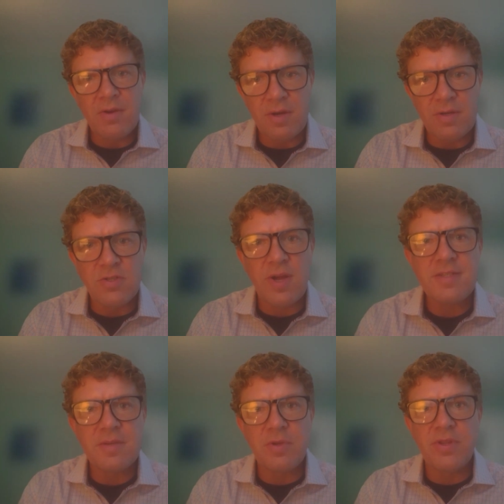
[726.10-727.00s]
are
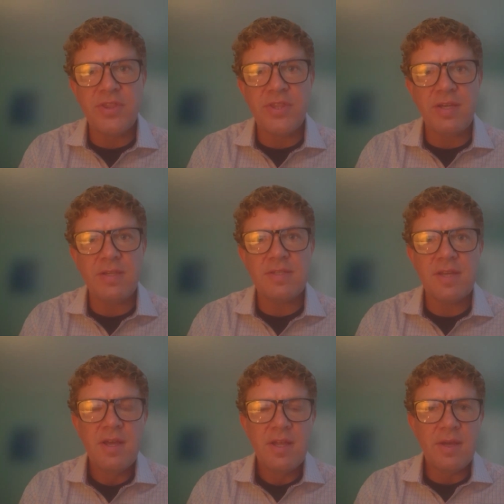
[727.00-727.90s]
addressable things
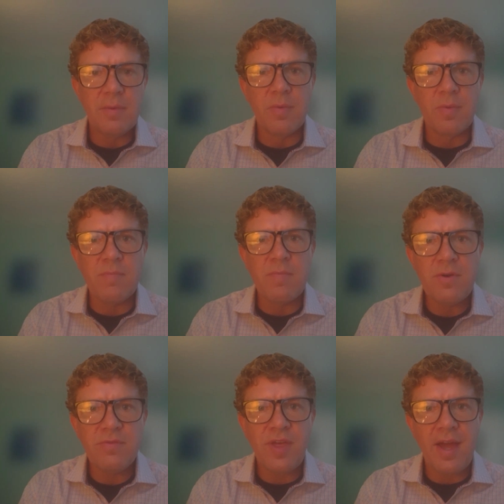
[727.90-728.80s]
that will
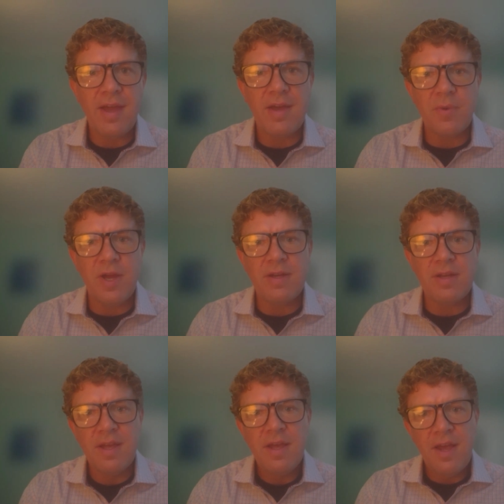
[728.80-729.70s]
remove that
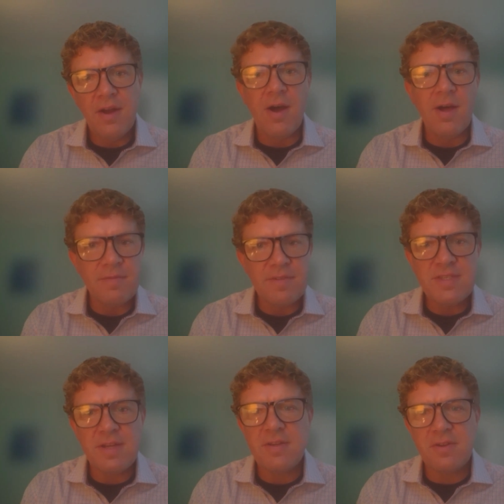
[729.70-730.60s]
headwind, and all of a
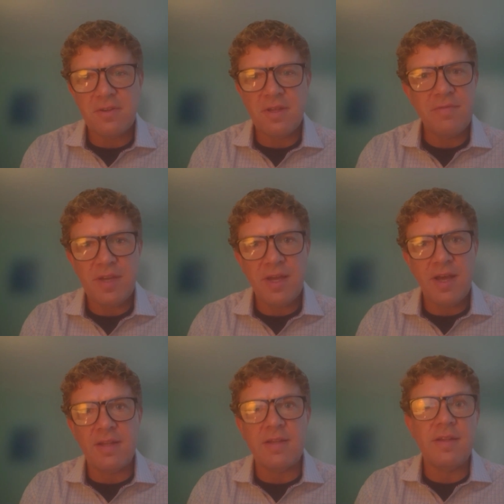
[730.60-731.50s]
sudden you're living
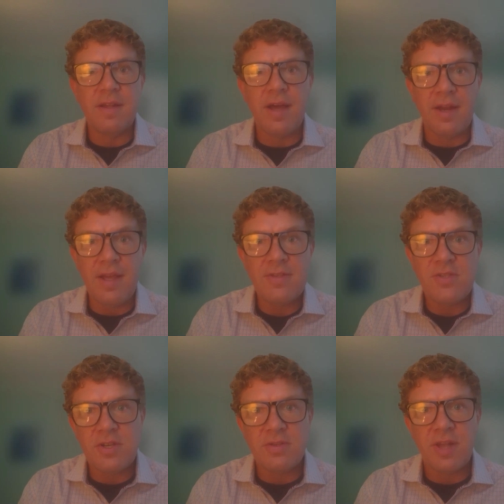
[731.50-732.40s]
an
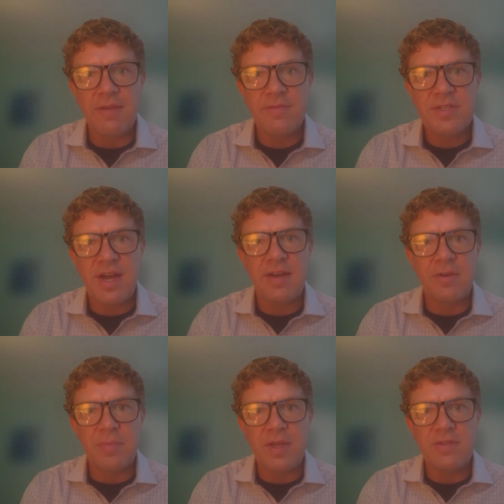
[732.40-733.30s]
easier
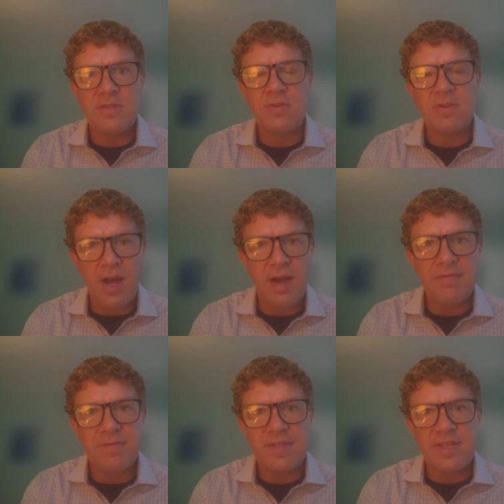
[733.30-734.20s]
lifestyle because you're
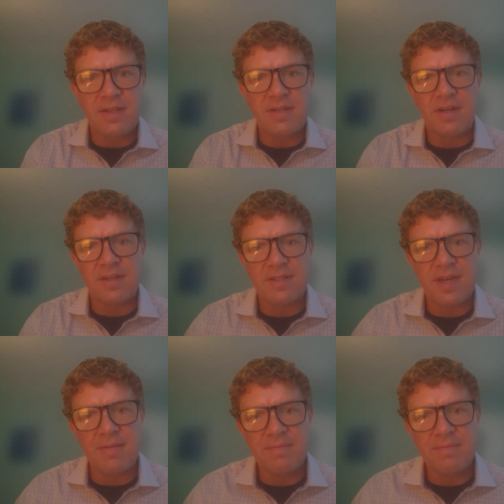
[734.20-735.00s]
not fatigued all the time.